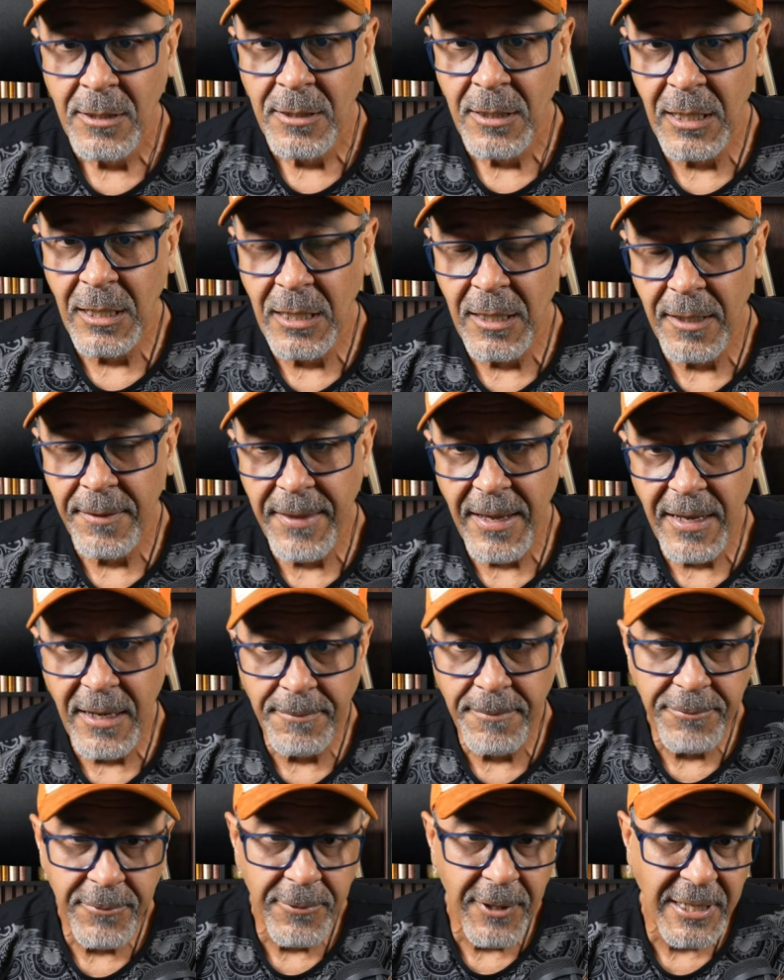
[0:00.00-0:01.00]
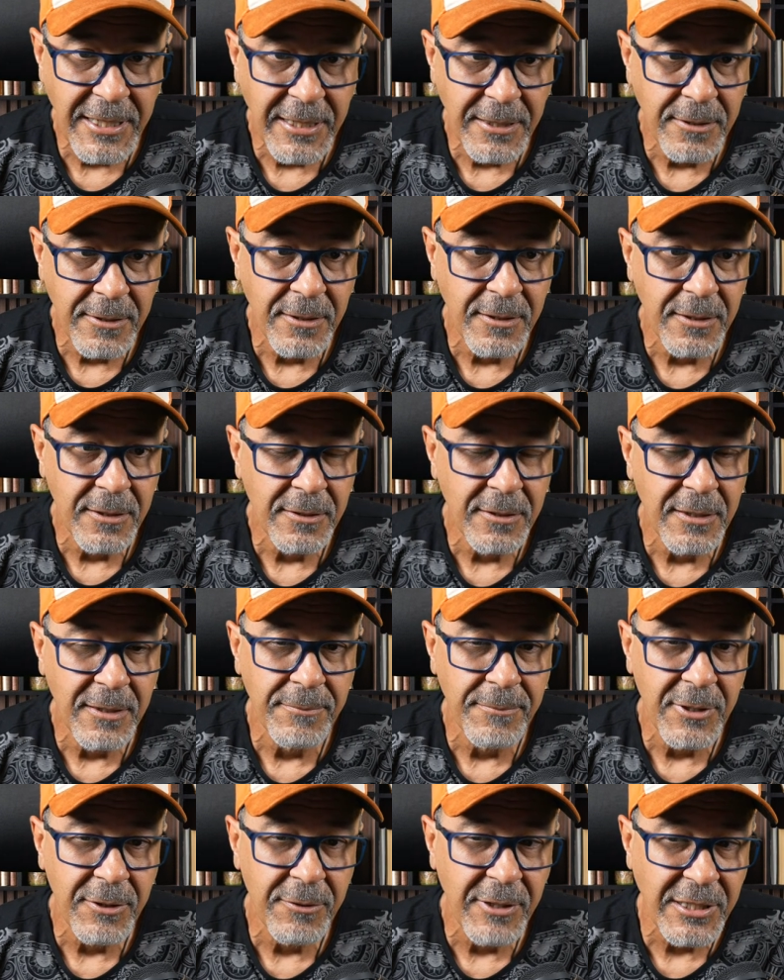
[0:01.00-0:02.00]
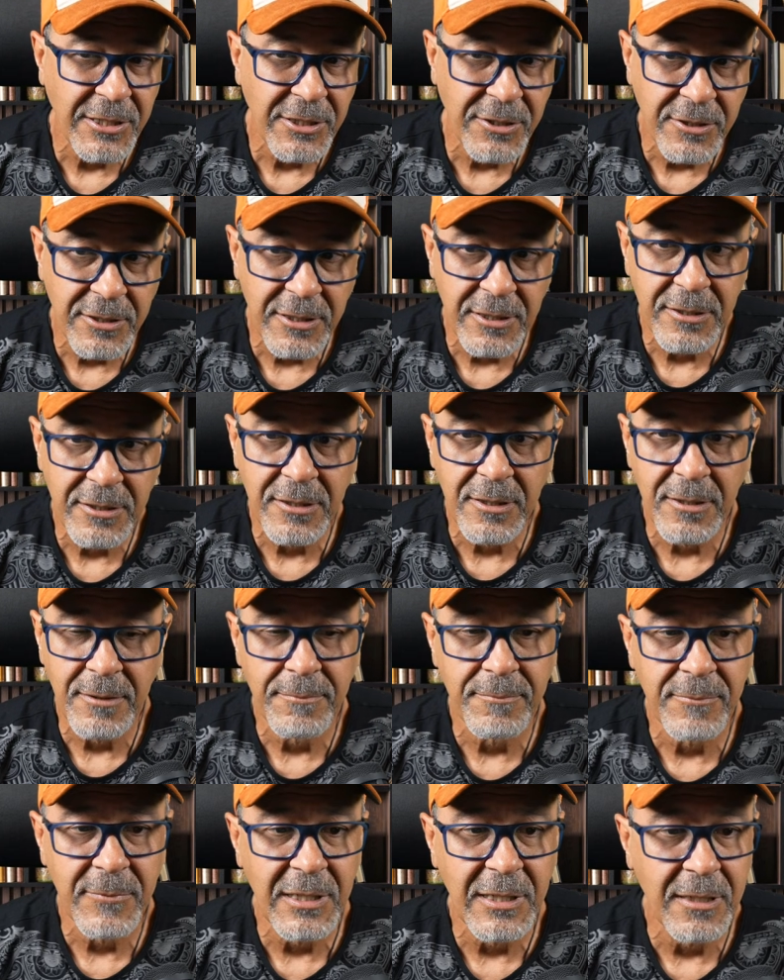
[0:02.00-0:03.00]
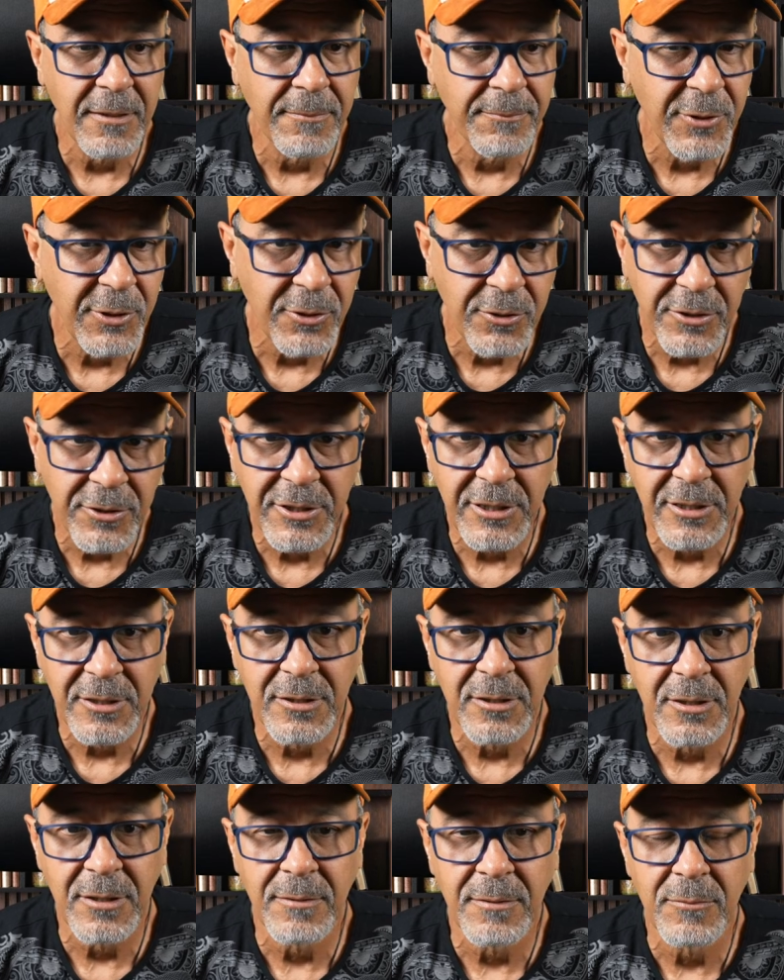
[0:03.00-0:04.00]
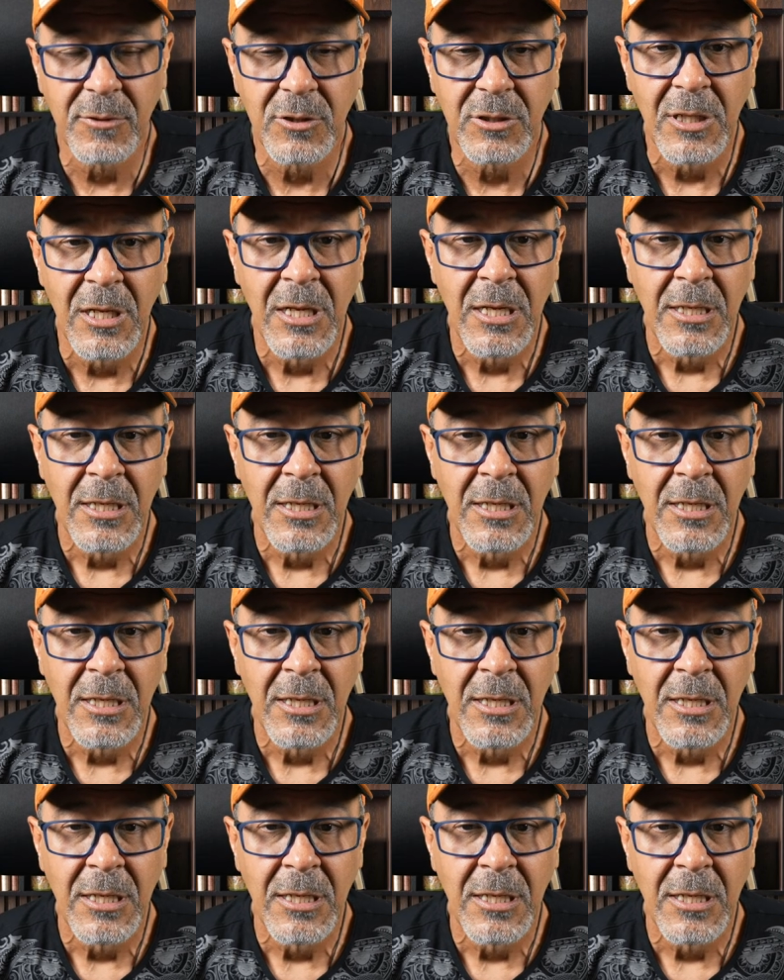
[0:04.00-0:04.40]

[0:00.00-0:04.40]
they upgraded the immigration system, the computer systems,